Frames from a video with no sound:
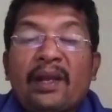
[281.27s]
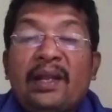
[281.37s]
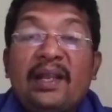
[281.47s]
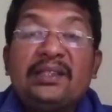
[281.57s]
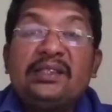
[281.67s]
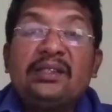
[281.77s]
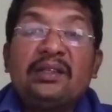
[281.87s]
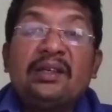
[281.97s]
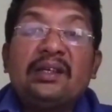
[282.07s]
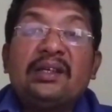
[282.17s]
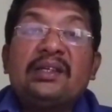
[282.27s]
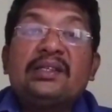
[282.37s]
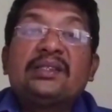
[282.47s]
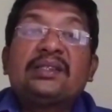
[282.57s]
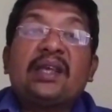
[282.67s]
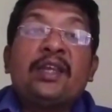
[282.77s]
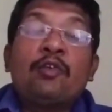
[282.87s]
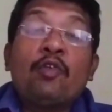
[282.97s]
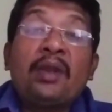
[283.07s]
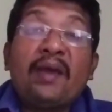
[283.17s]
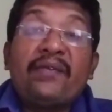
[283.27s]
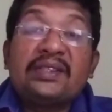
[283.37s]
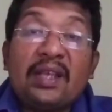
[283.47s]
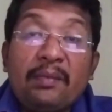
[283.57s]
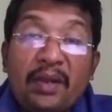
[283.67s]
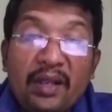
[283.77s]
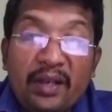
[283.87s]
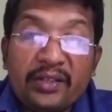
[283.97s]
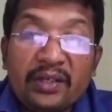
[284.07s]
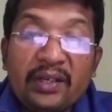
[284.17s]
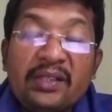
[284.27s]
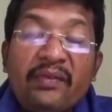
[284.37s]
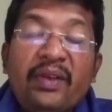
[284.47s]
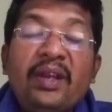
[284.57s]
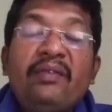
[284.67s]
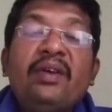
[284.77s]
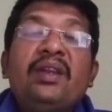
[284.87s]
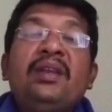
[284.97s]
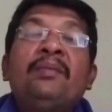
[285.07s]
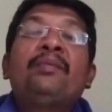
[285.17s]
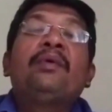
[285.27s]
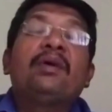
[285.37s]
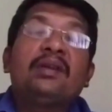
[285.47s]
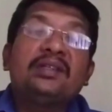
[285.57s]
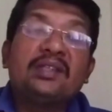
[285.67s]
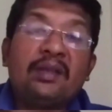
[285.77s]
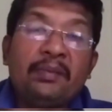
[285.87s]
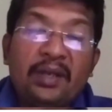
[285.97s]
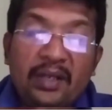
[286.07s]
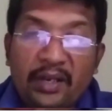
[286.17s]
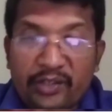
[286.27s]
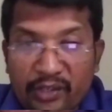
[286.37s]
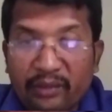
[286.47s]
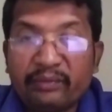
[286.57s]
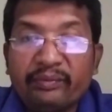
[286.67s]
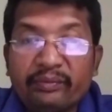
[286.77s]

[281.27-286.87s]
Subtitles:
Next, psychographic segmentation. It's a very important segmentation